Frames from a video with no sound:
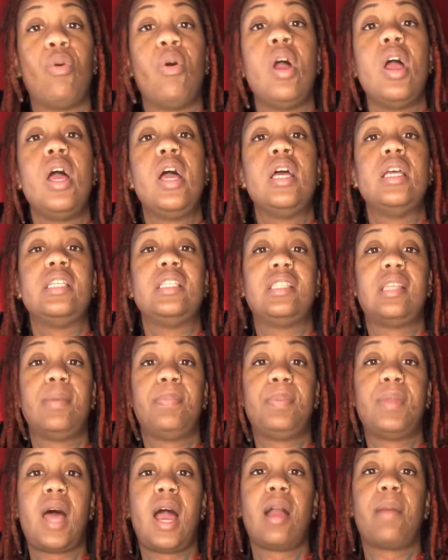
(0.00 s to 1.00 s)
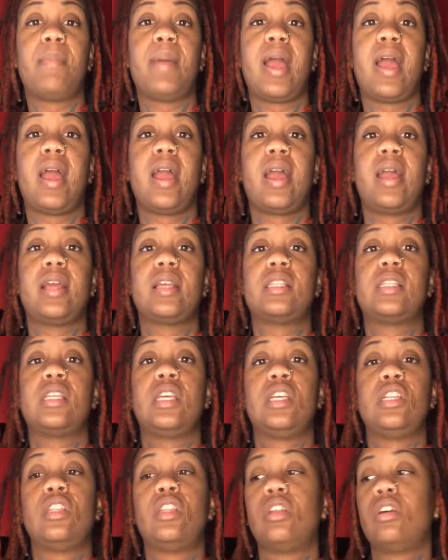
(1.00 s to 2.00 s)
Ziploc bags, get
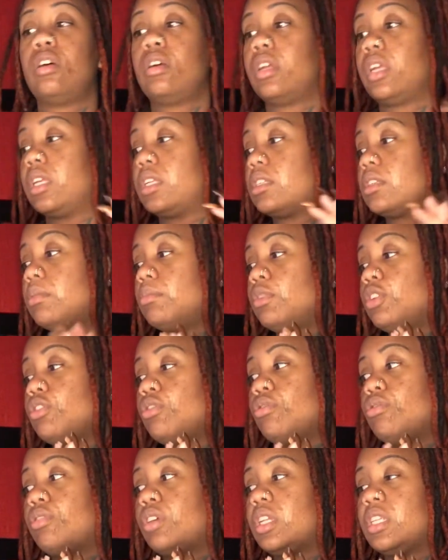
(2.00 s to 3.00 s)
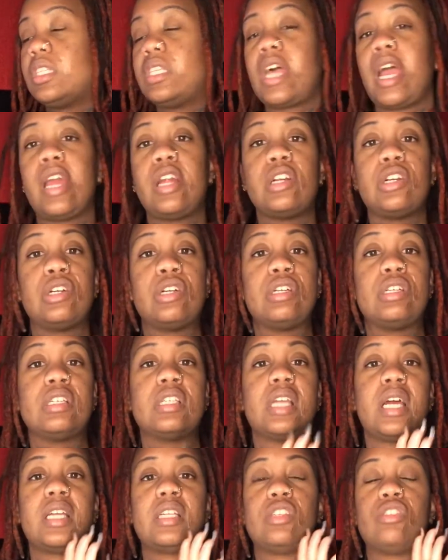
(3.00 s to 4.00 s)
some little containers that's,
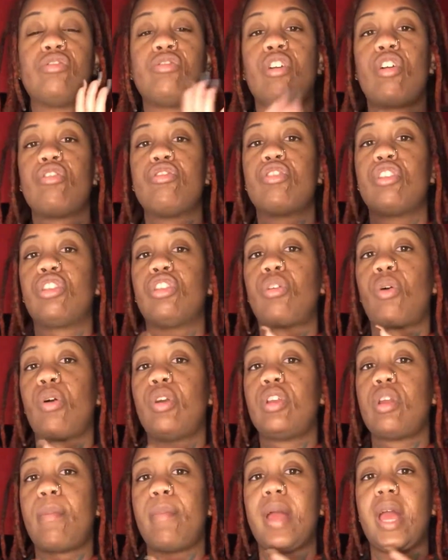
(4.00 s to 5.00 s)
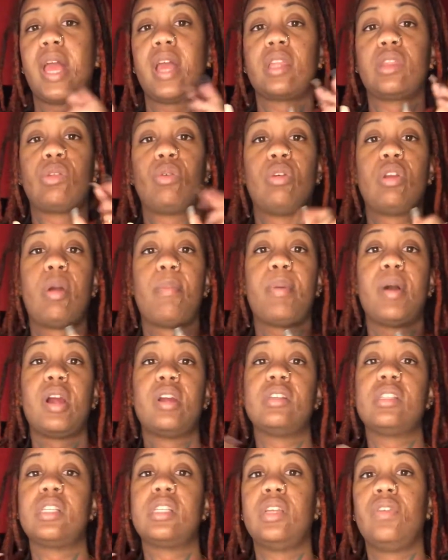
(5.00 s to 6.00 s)
you know, you could throw in your bag, throw in your purse, leave in
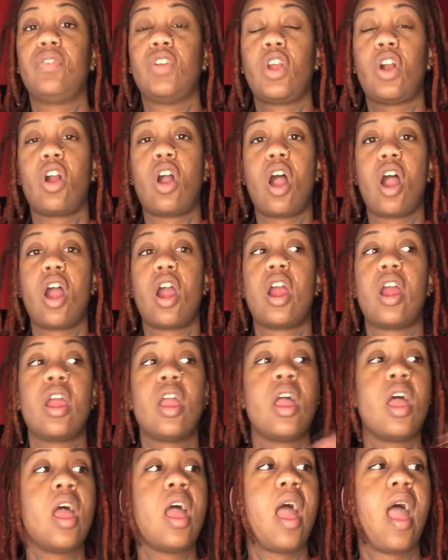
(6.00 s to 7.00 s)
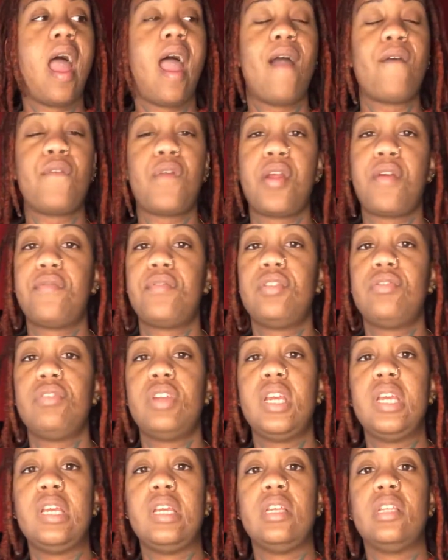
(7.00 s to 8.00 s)
your car. Have whatever you need
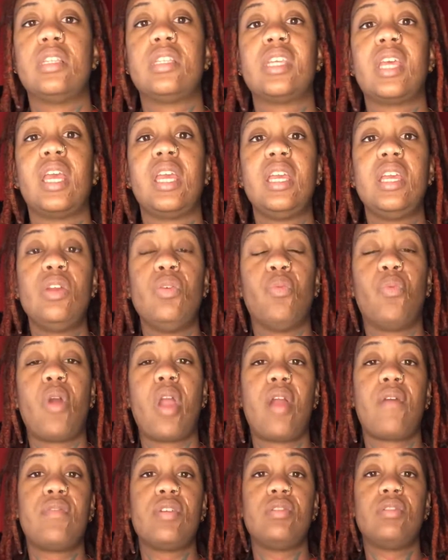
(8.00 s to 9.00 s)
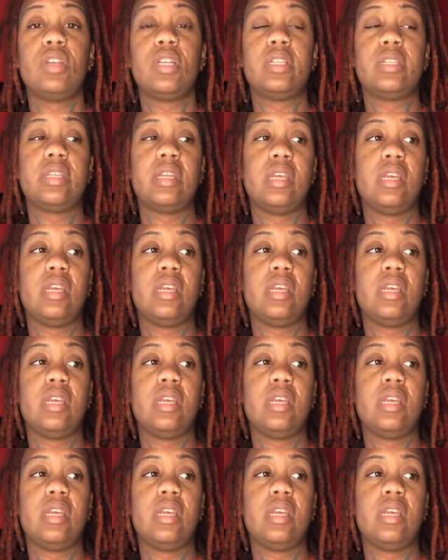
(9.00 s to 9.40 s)
to eat wherever you need to eat.